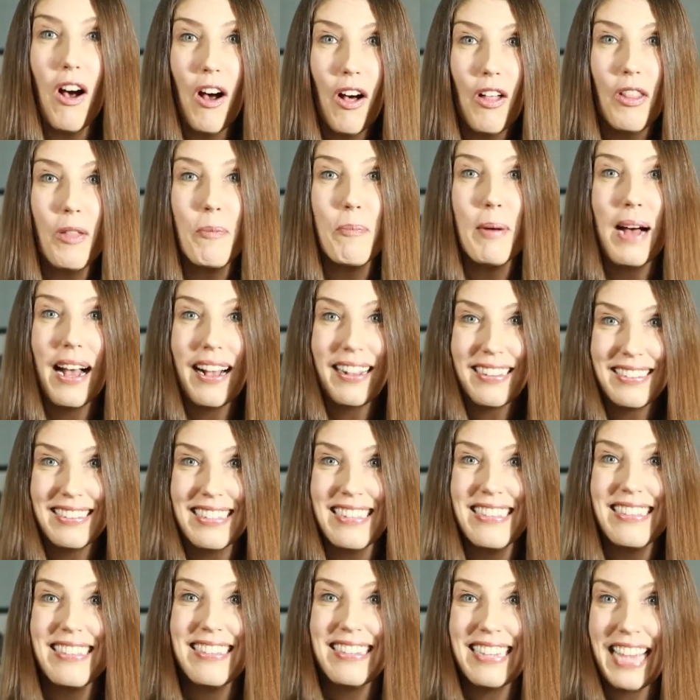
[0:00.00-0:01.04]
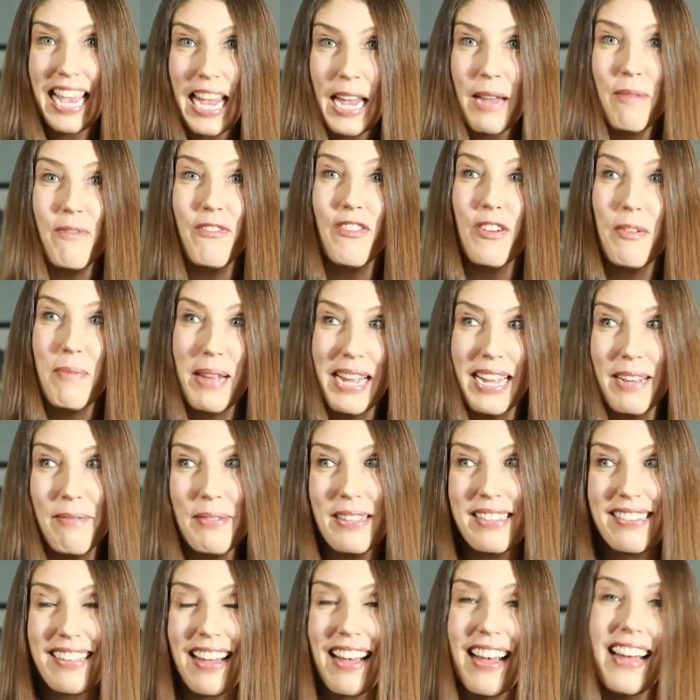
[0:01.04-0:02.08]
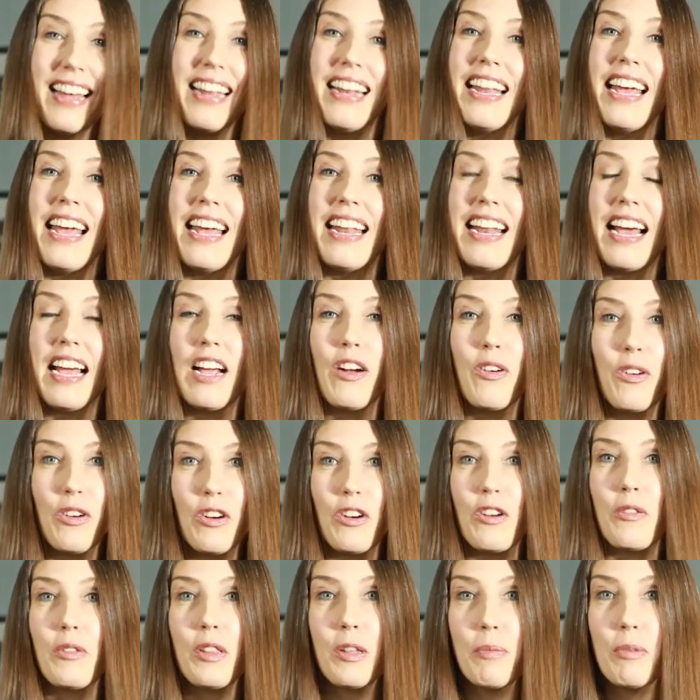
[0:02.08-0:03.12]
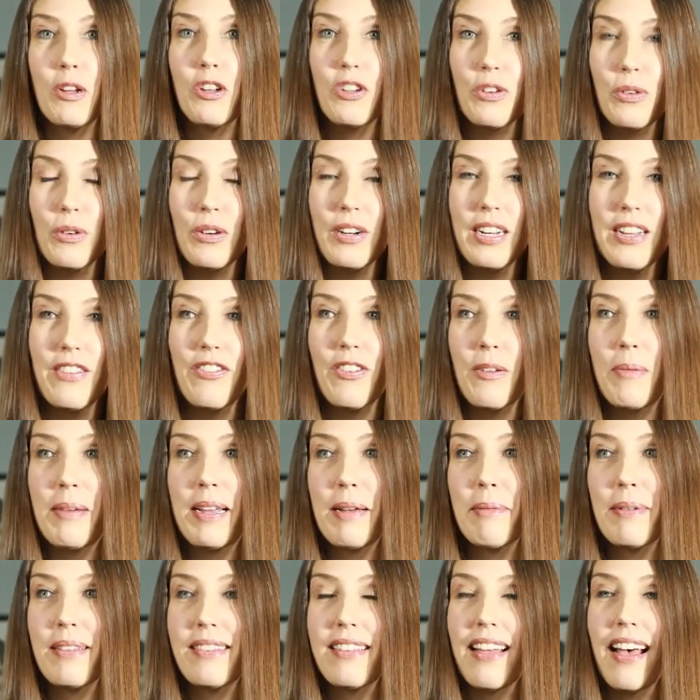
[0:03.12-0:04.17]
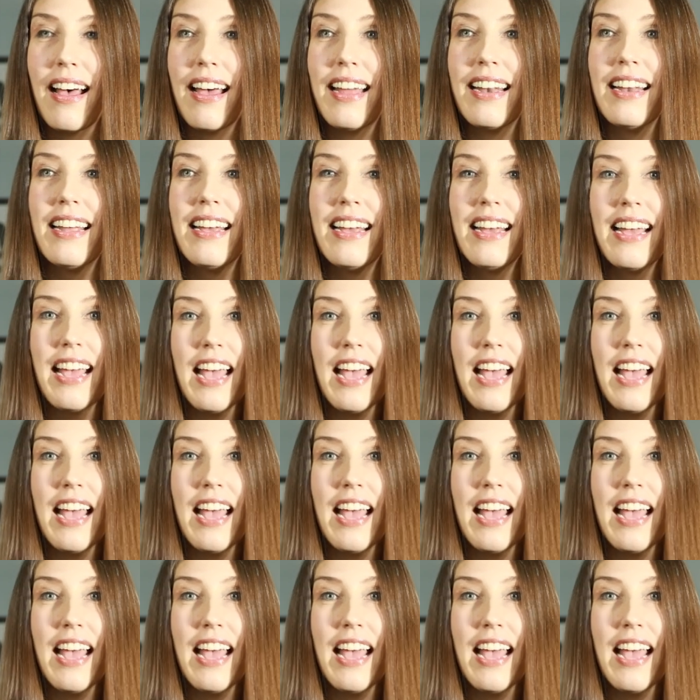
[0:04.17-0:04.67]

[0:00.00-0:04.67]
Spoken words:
all the boxes came from Amazon and I ordered the majority from Amazon,